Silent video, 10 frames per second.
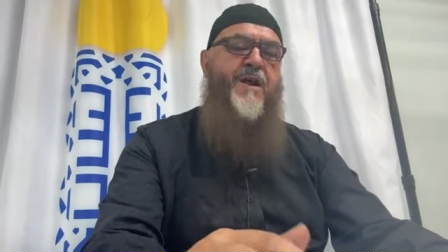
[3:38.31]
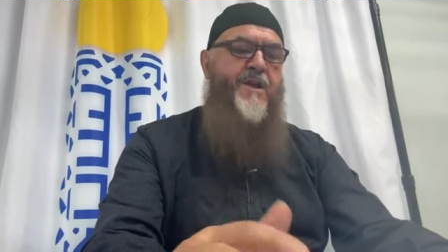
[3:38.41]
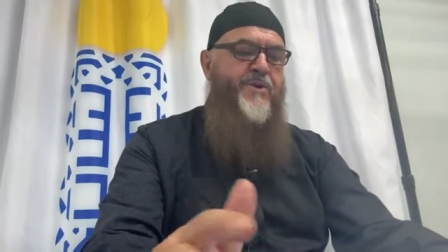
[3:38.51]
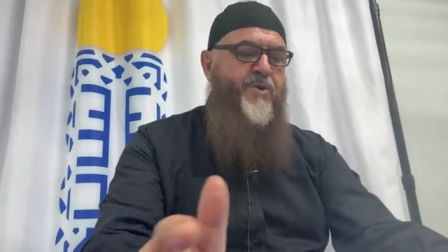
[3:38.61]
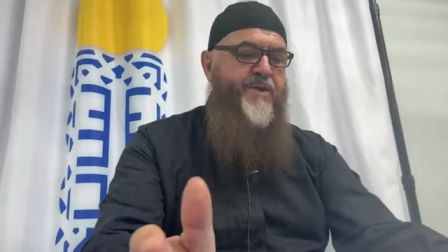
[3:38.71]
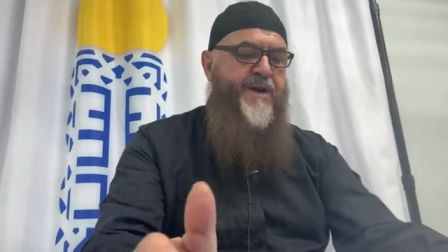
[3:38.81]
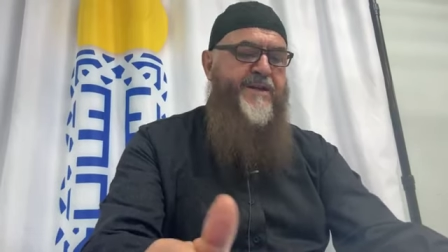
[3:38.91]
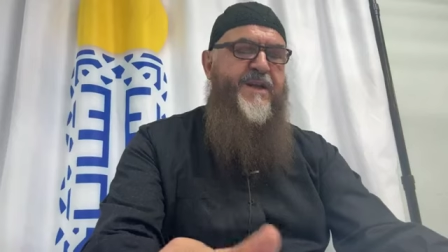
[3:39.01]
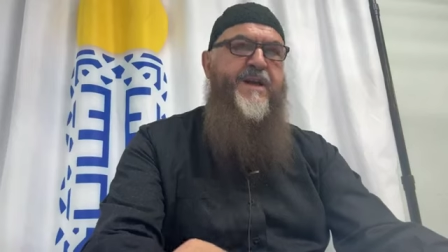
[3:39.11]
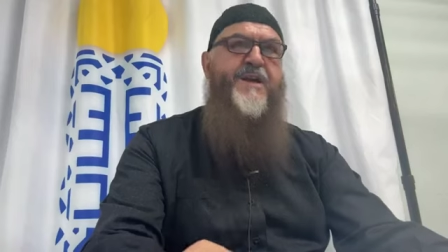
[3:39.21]
telling you
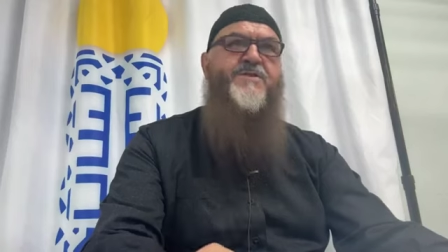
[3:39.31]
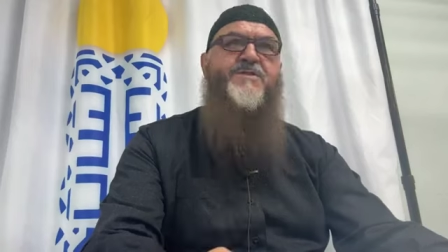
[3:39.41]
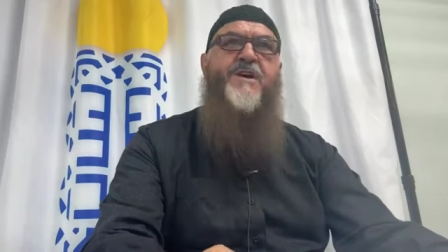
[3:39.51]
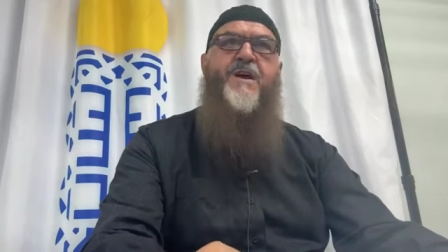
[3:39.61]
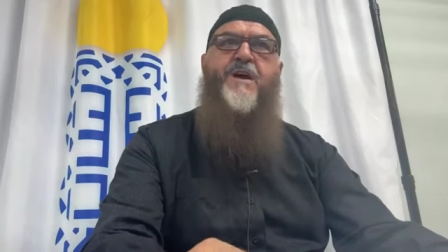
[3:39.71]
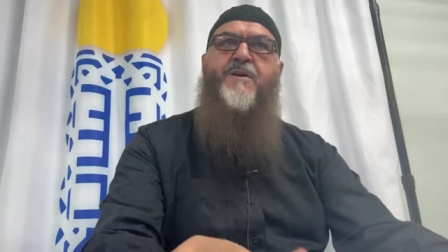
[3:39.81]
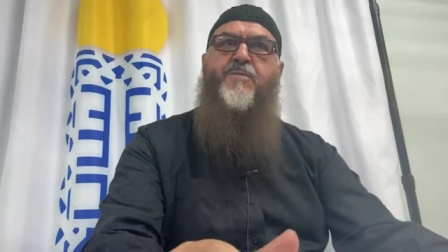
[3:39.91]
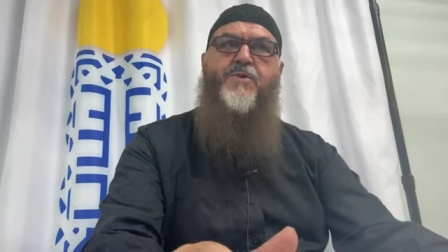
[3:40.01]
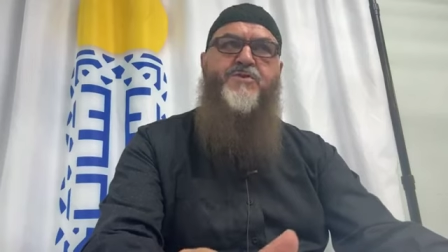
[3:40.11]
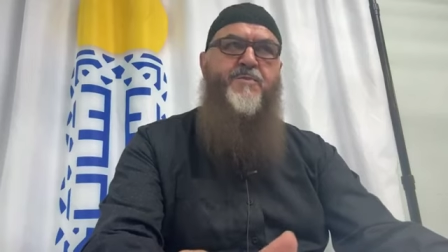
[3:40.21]
that He is the
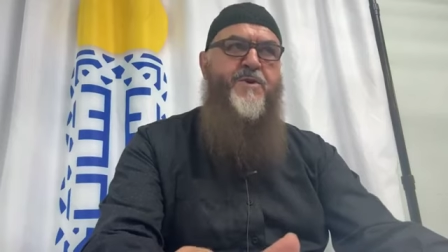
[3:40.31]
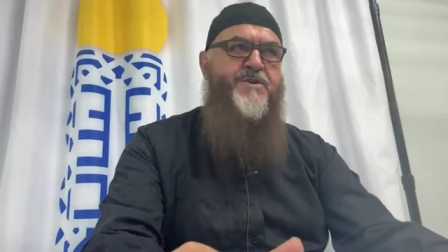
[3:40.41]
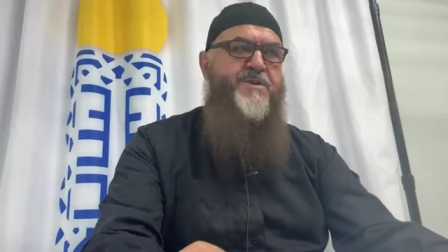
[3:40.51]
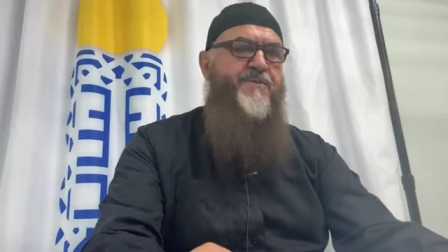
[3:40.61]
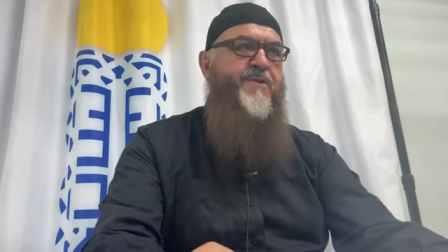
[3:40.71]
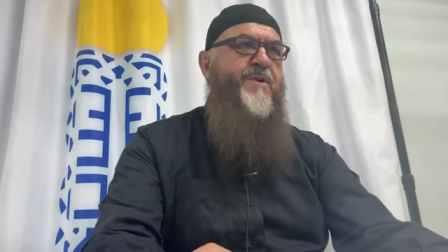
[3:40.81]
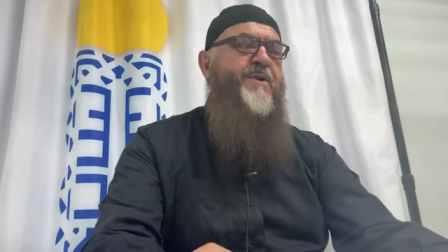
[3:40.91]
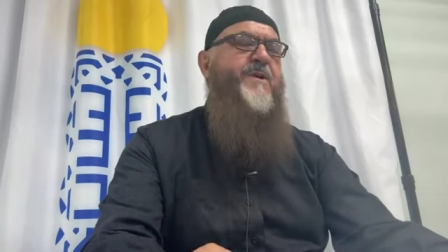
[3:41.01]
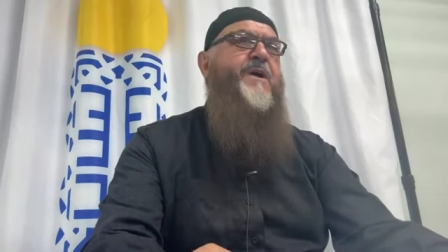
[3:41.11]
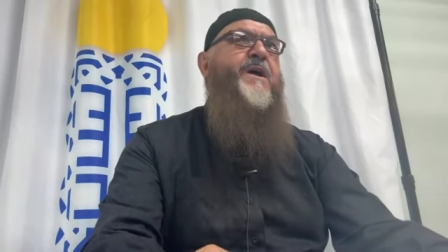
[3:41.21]
most
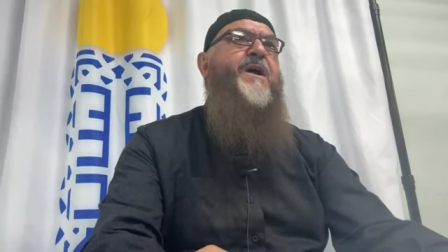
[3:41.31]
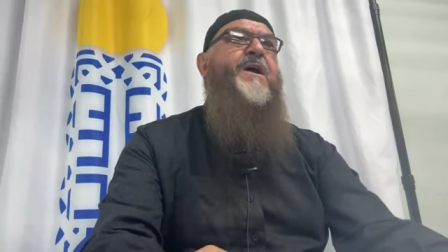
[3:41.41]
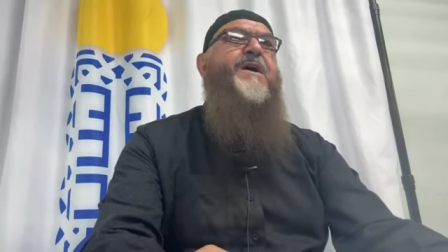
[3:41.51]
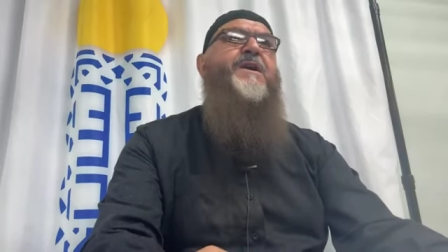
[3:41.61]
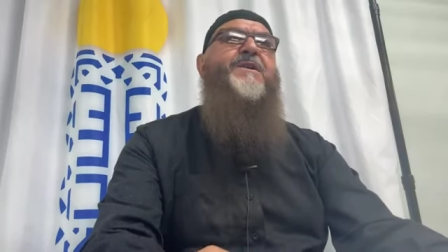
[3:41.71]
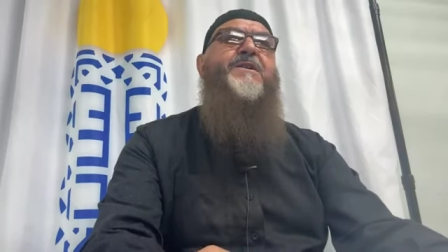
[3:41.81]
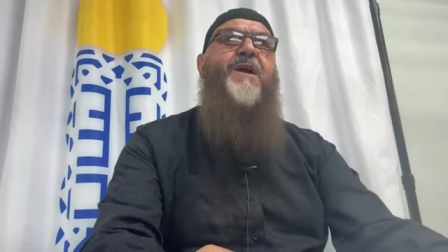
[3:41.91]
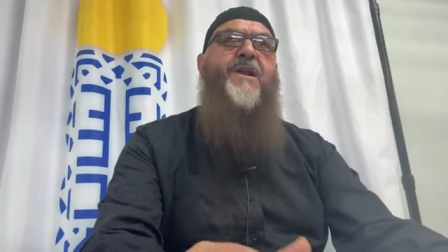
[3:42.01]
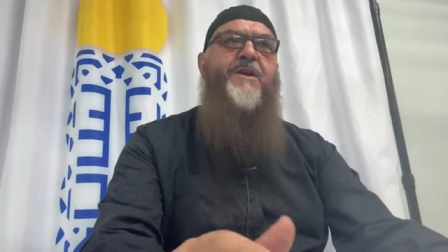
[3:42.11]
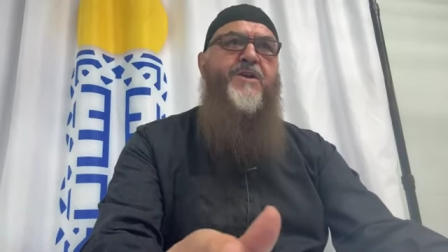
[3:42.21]
merciful,
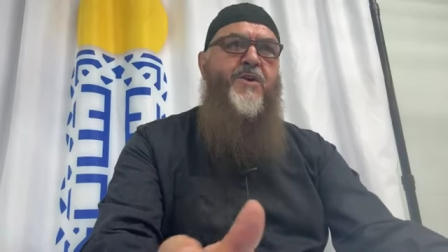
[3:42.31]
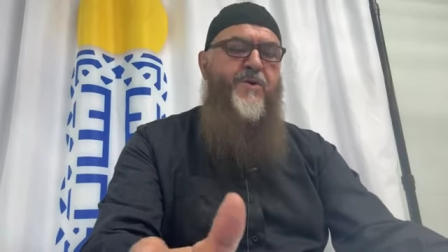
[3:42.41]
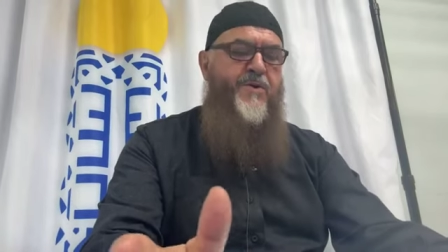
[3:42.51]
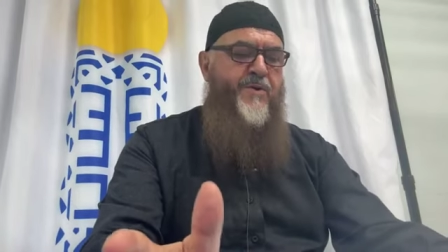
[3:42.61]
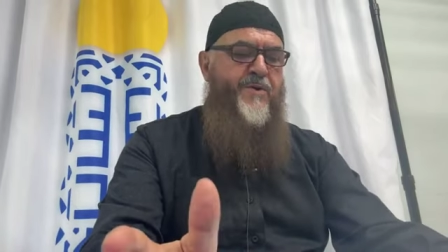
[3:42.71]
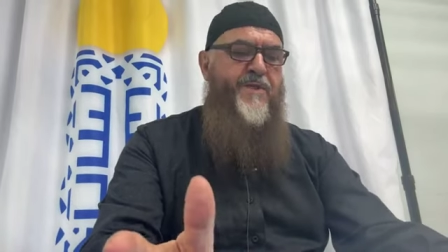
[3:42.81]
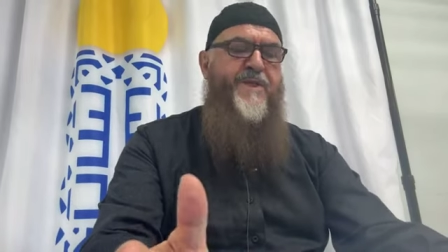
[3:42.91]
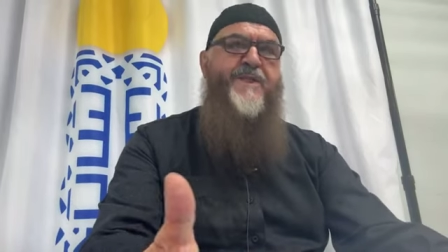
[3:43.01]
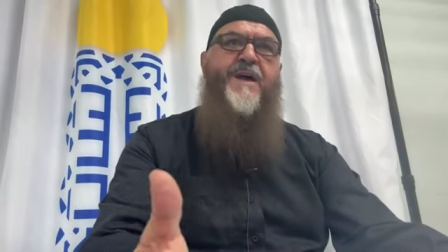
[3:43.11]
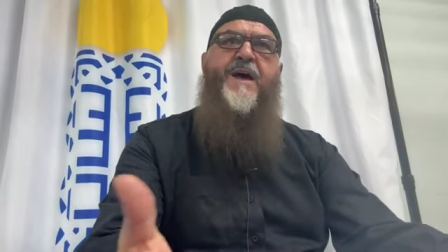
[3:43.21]
telling you
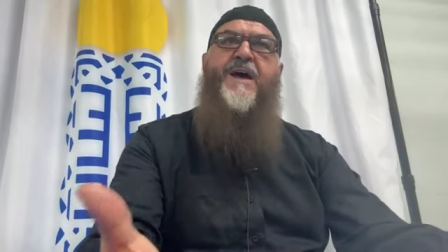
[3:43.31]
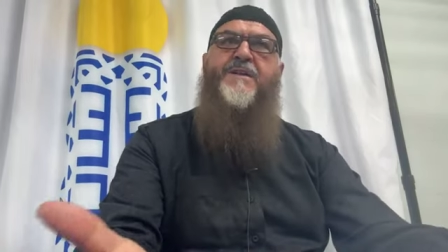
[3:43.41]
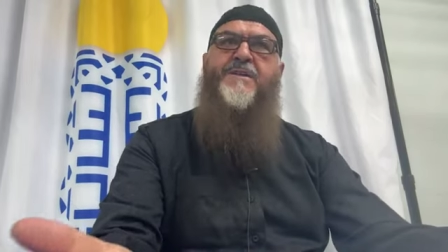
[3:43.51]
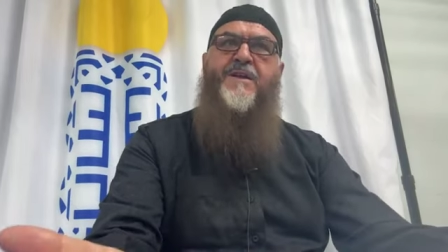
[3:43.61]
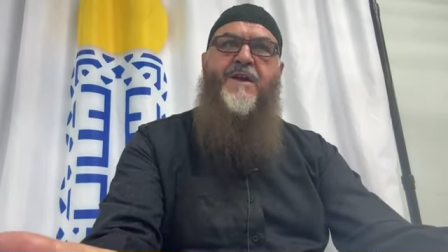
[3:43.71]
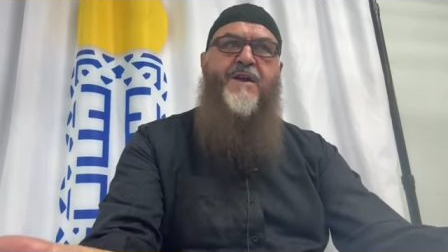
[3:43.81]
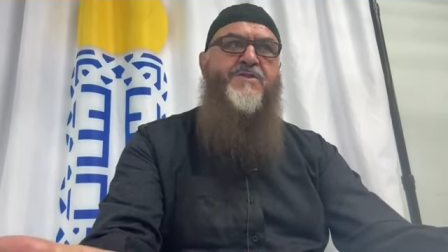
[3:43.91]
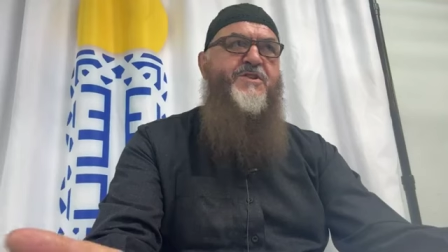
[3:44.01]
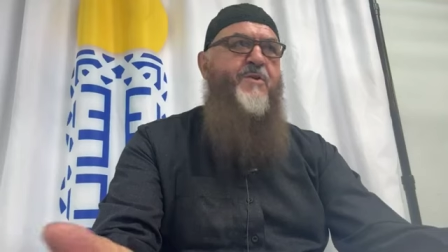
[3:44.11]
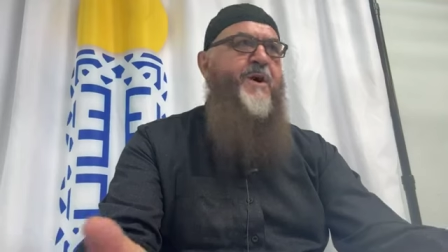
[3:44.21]
that He
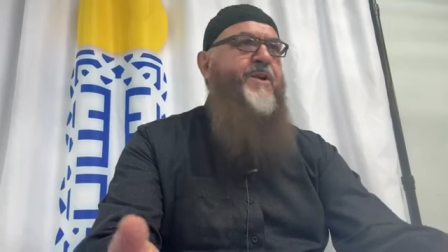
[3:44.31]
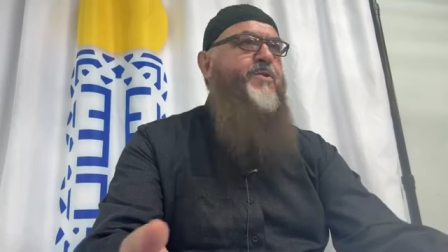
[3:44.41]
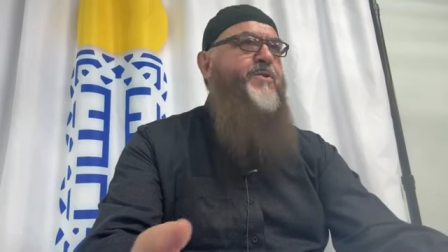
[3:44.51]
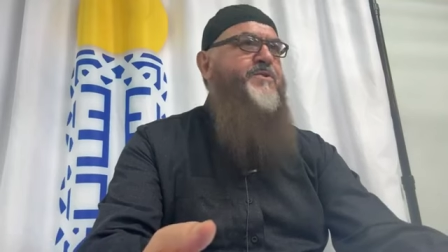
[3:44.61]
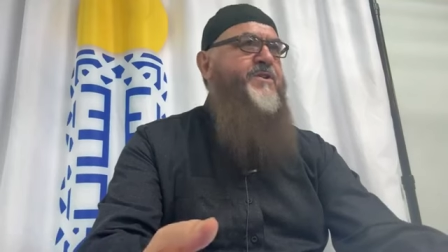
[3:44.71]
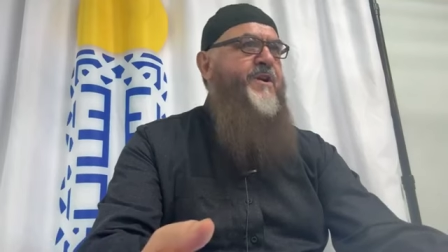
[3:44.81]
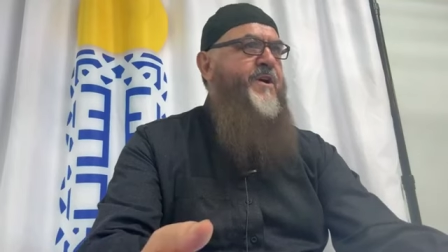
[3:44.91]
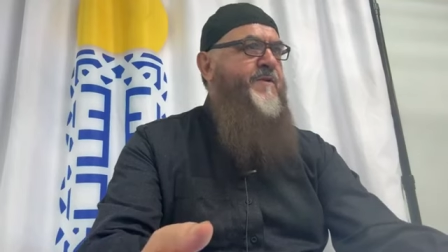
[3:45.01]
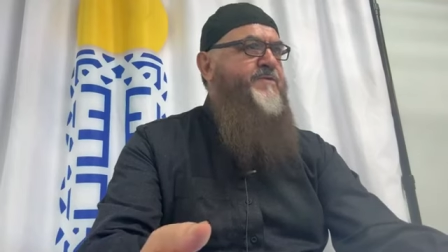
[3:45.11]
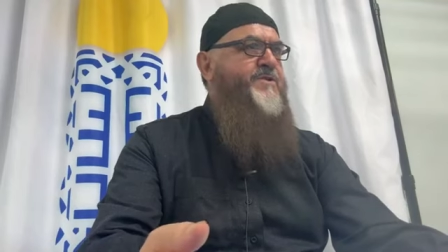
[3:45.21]
is the one who
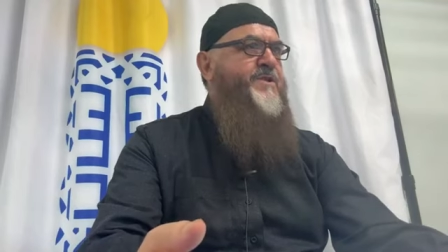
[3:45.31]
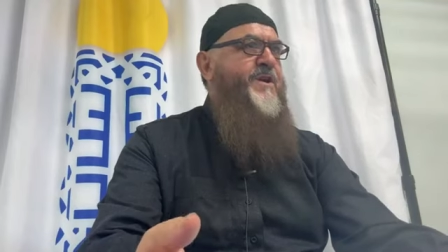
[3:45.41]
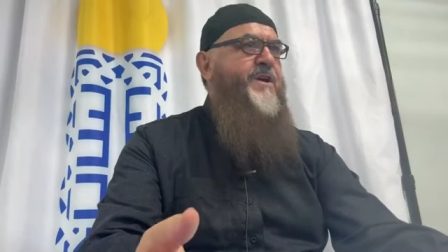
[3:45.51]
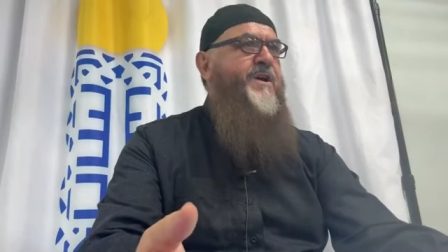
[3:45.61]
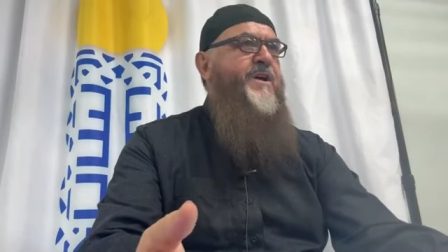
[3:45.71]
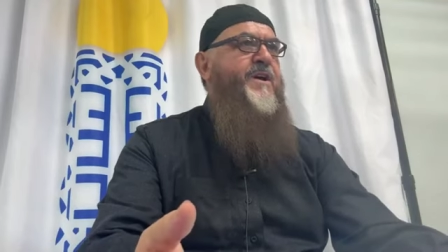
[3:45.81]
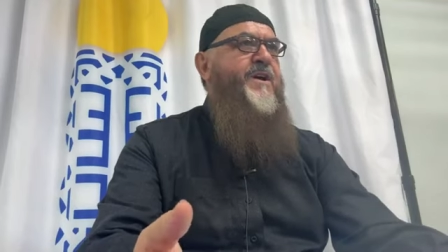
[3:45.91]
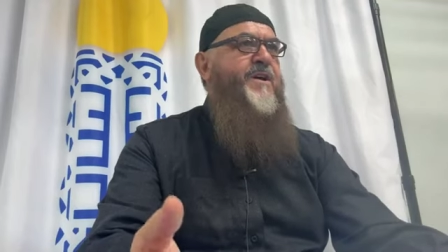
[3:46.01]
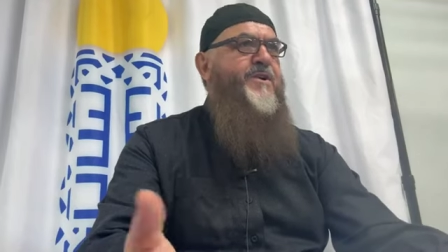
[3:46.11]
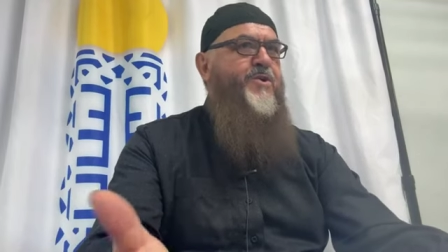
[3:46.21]
deserves
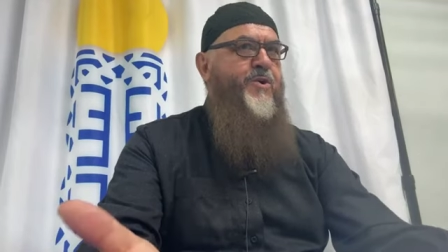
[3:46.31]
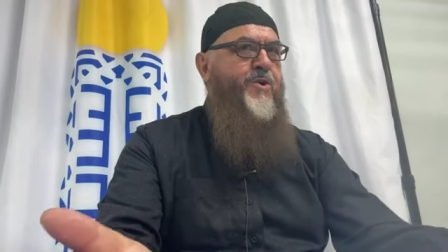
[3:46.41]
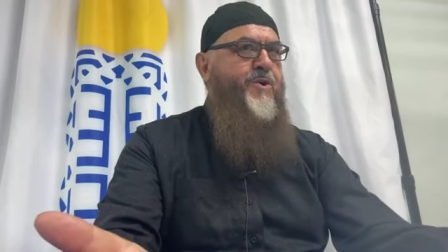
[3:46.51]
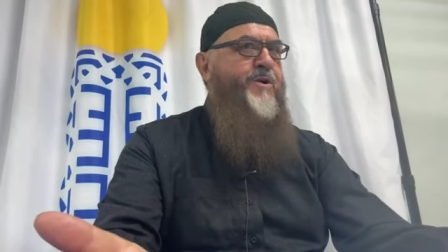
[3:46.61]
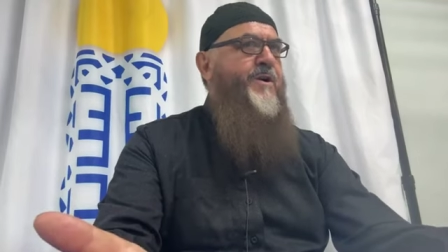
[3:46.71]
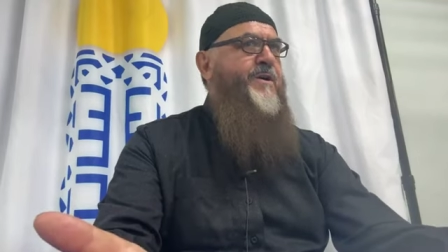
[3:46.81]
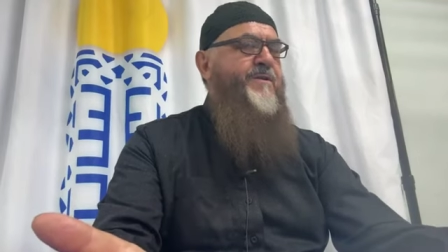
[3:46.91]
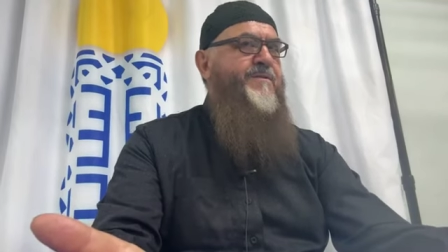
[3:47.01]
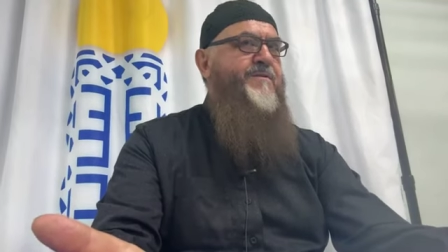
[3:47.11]
your